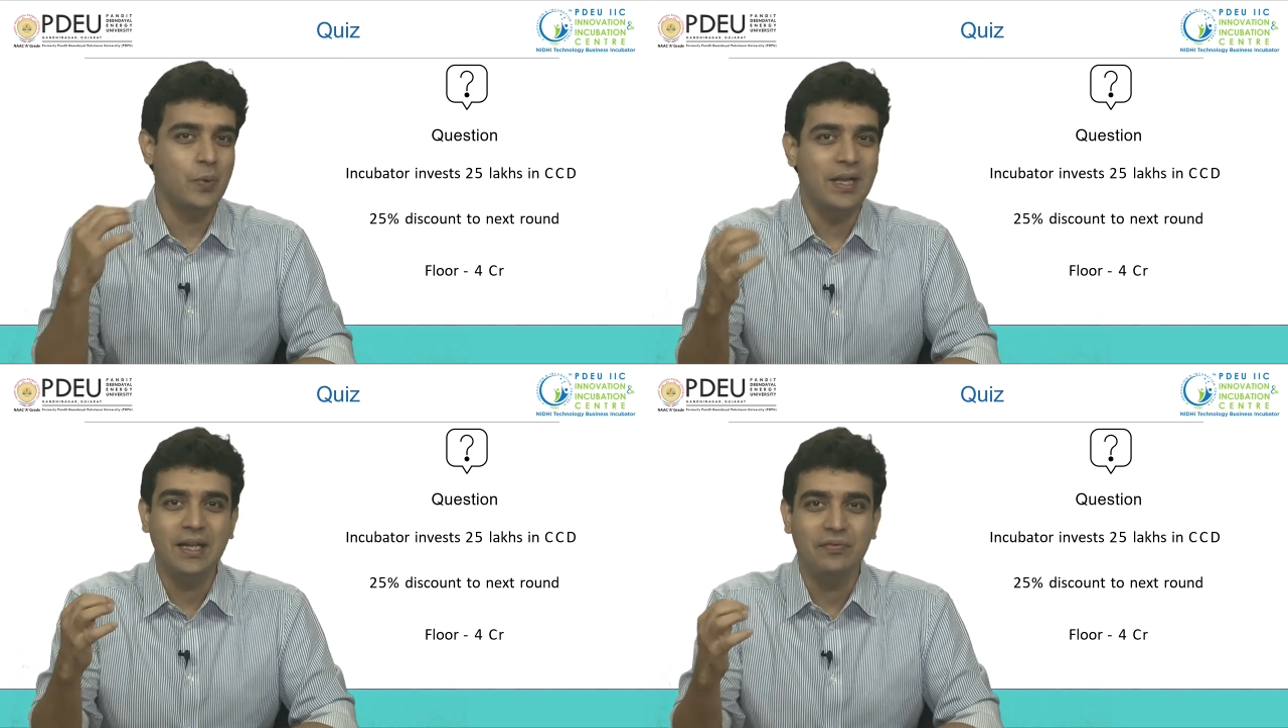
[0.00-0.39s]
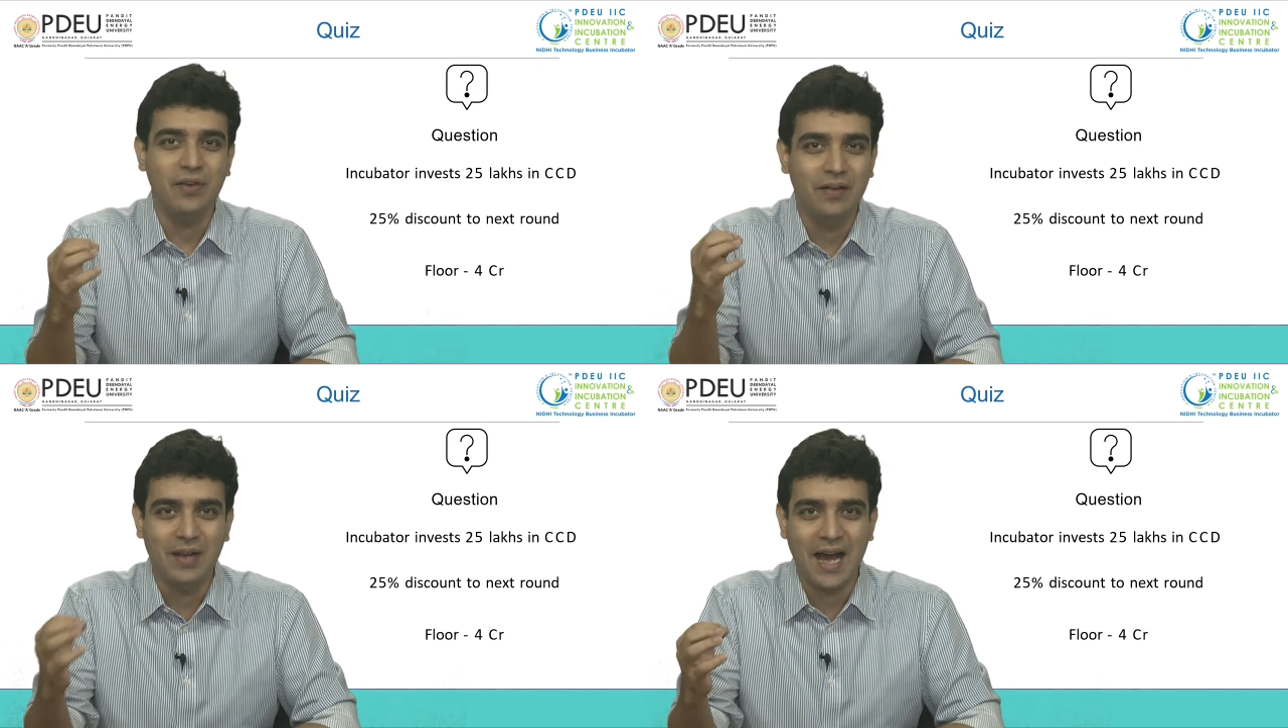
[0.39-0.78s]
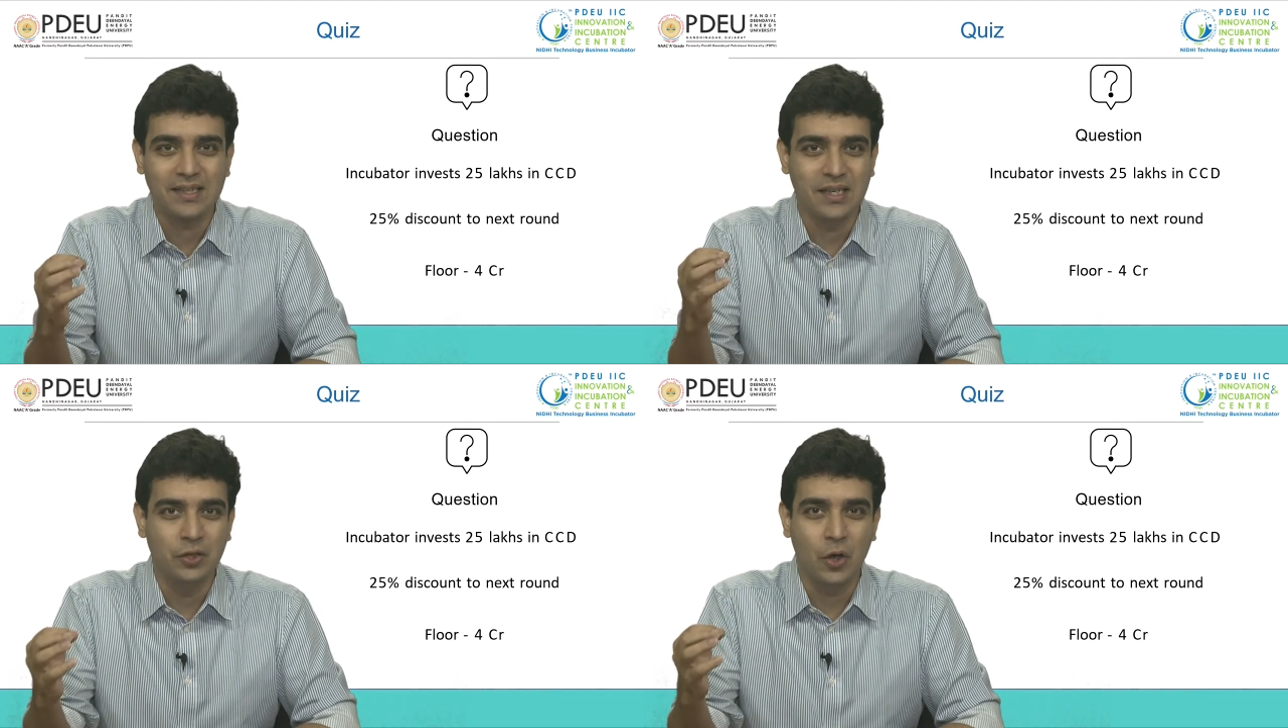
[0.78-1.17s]
25
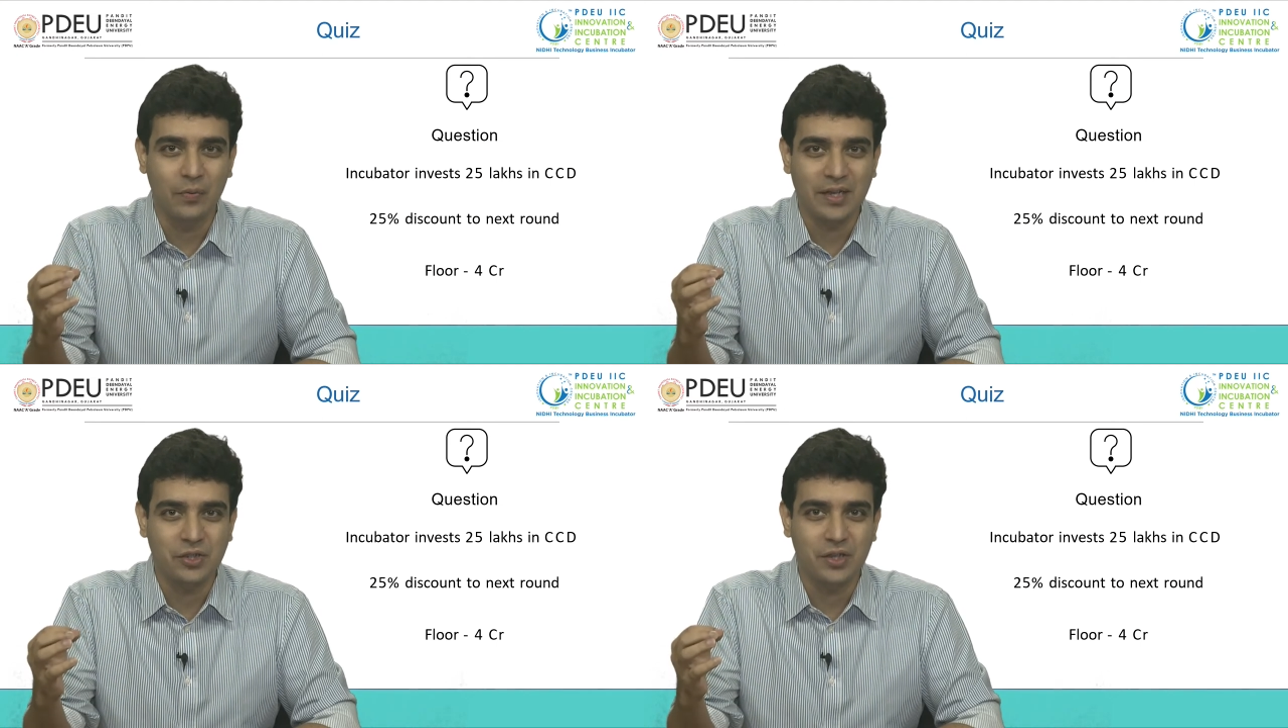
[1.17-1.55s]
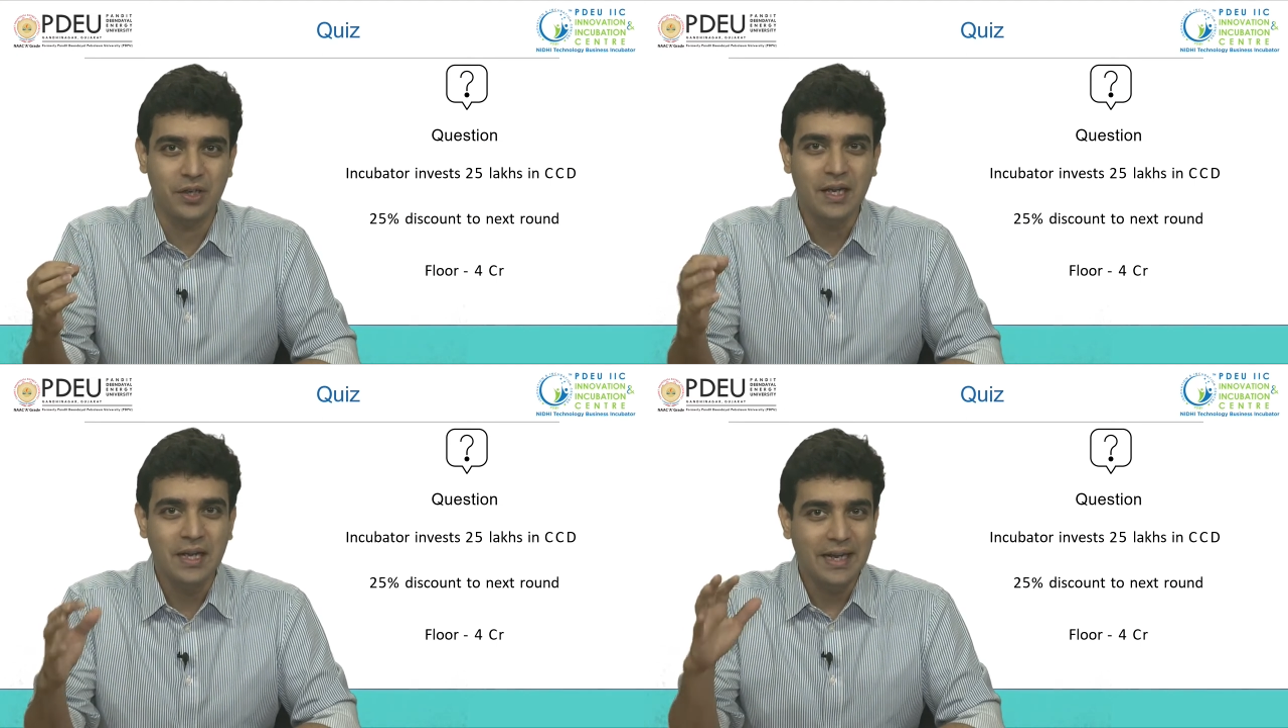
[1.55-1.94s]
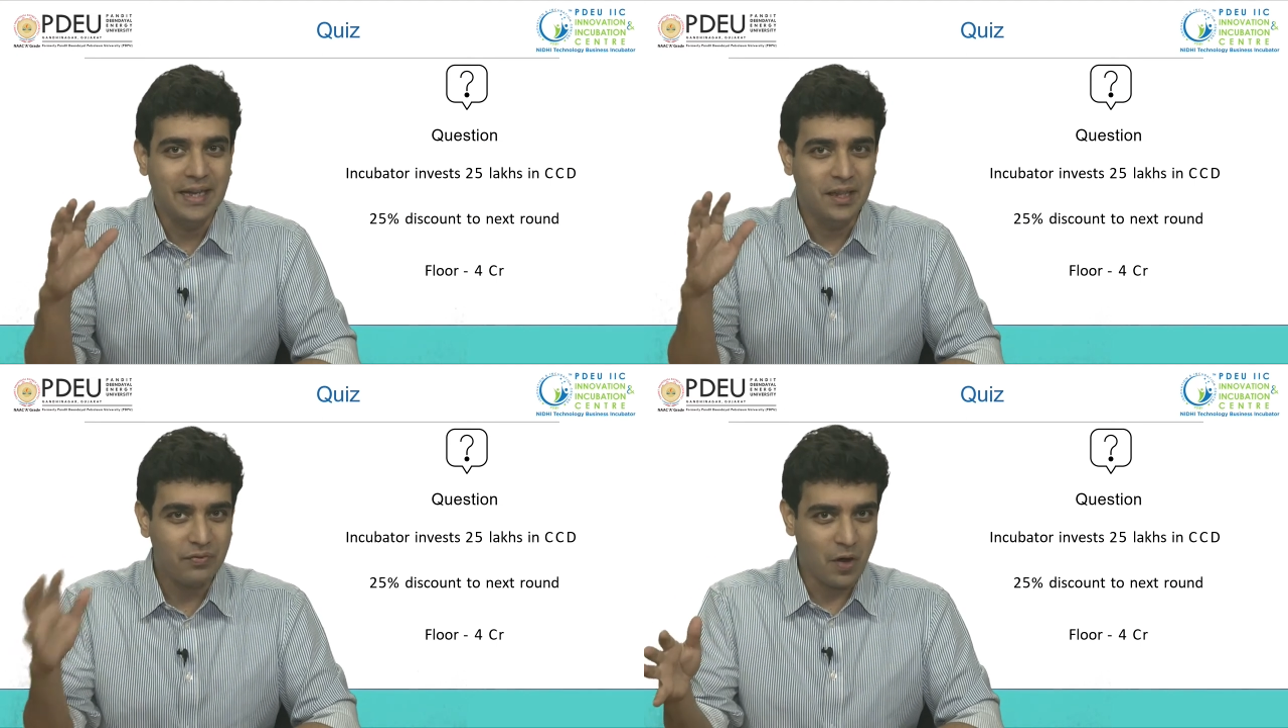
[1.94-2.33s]
lakhs in your venture
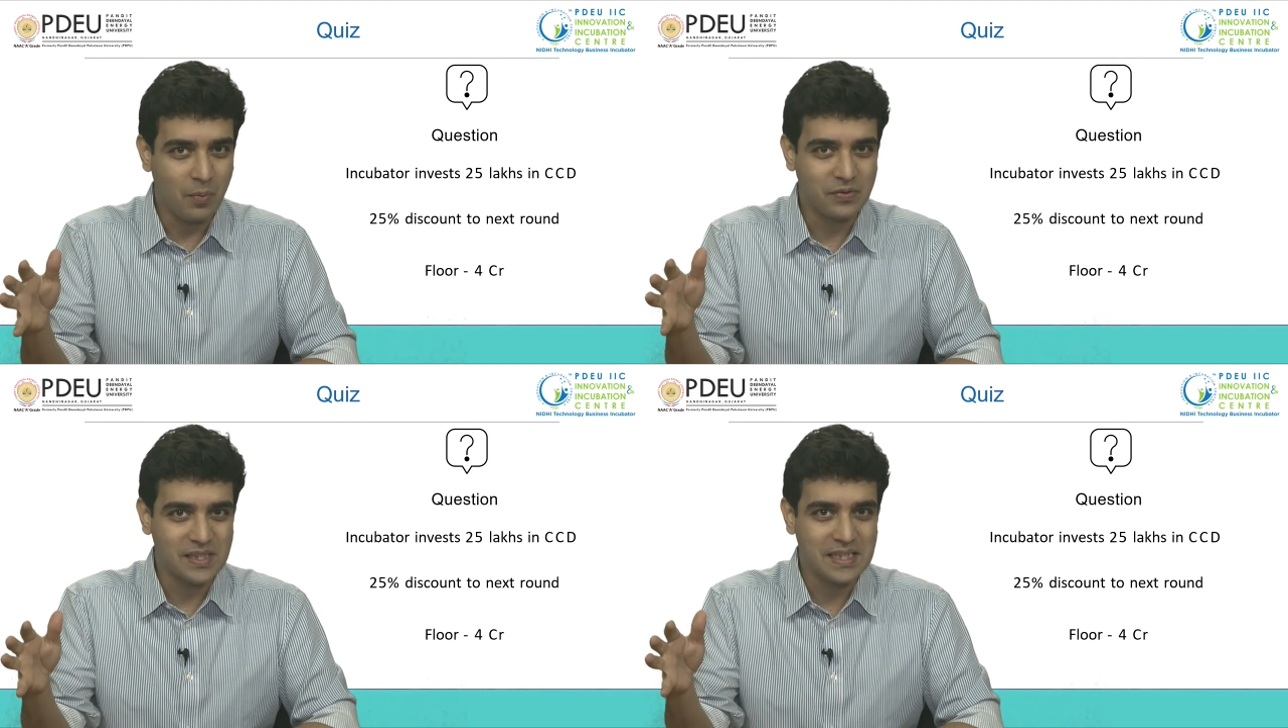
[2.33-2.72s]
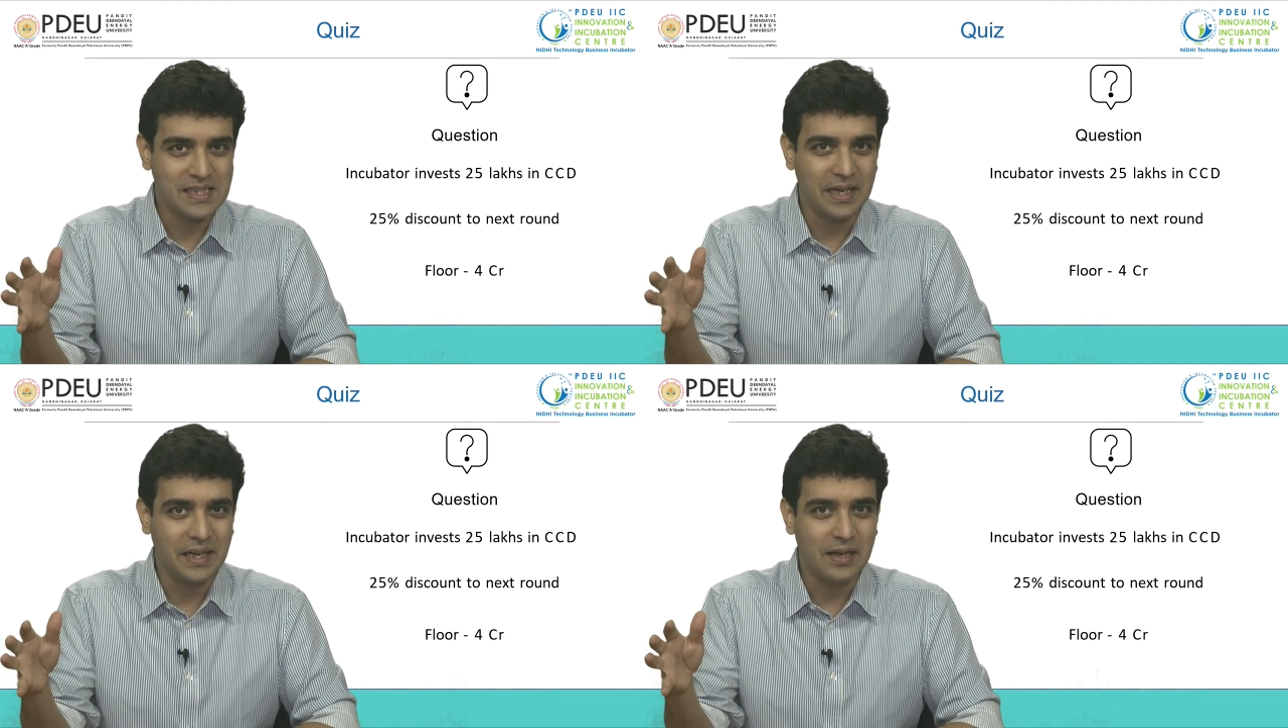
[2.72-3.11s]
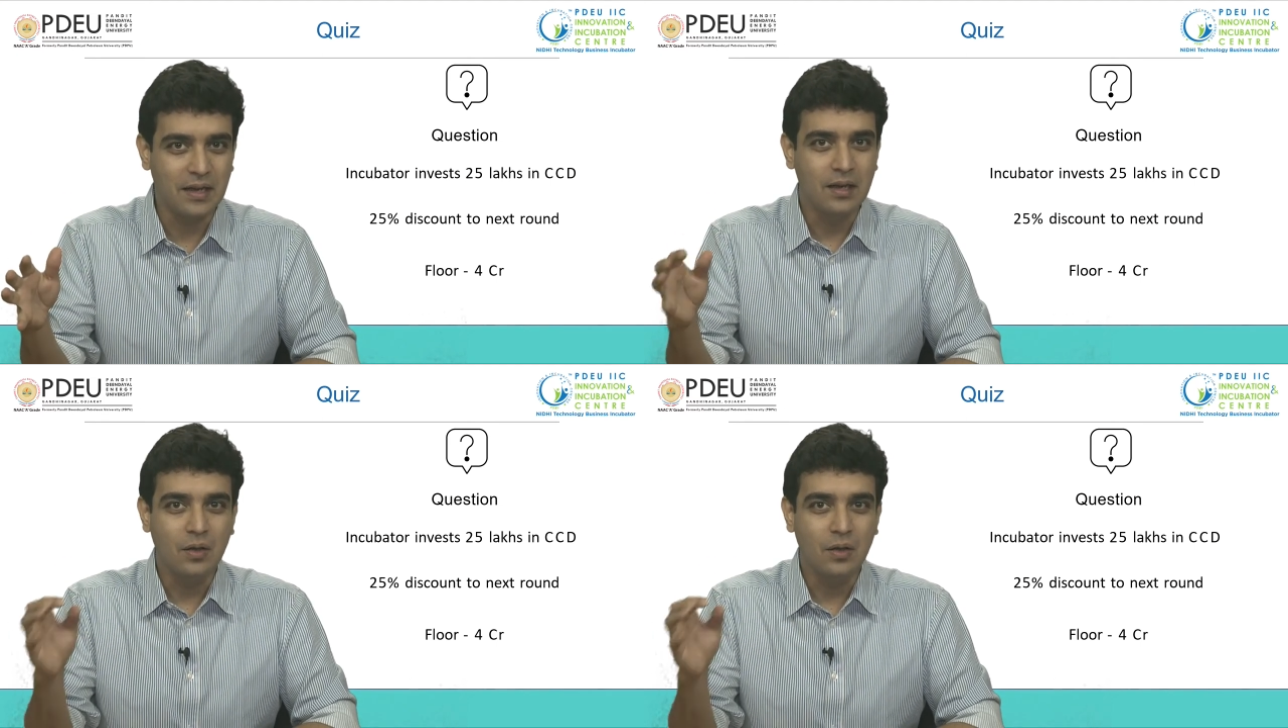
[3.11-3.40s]
in the form of CCD